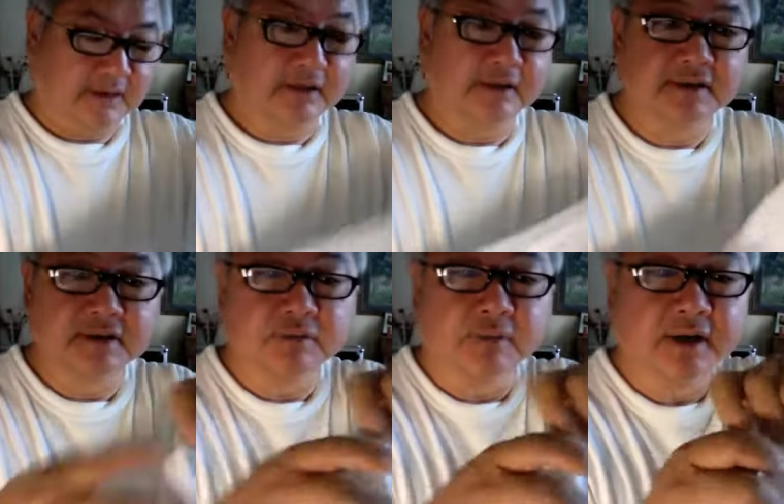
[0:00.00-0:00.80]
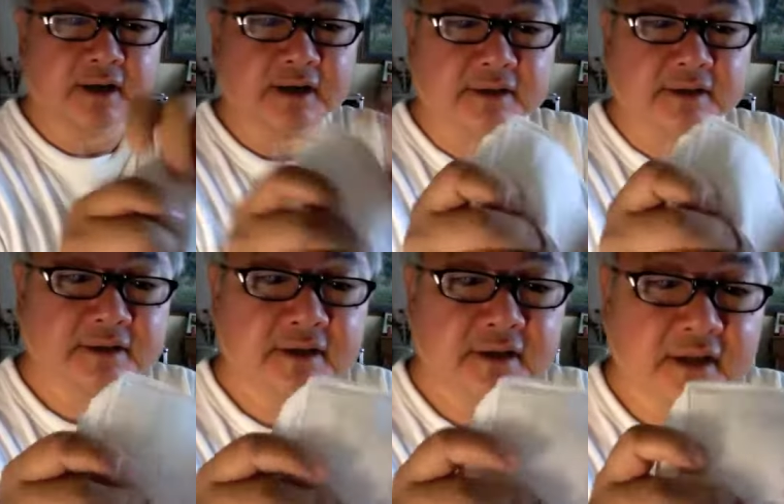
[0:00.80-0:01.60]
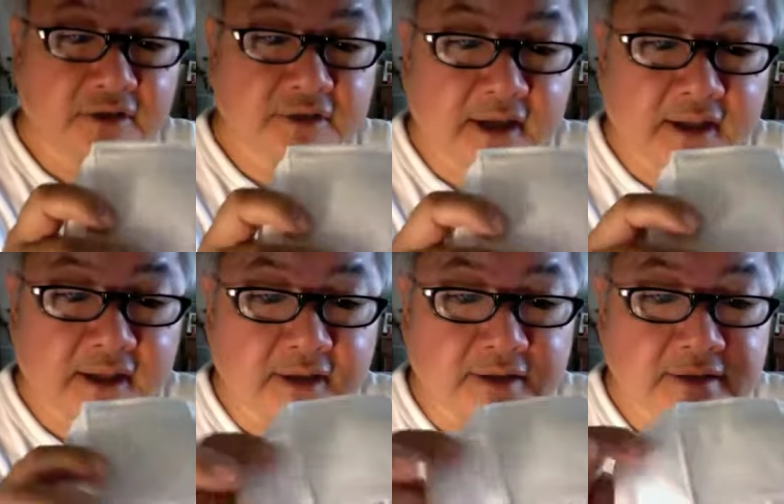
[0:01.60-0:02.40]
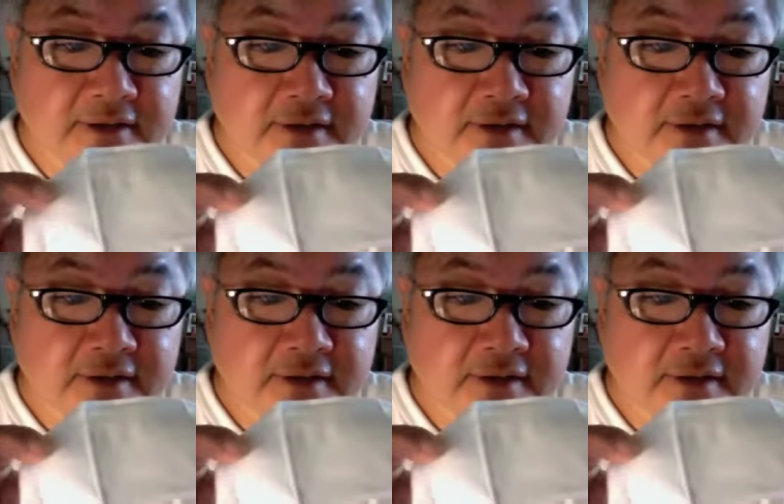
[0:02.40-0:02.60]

this is what it is. It looks like this.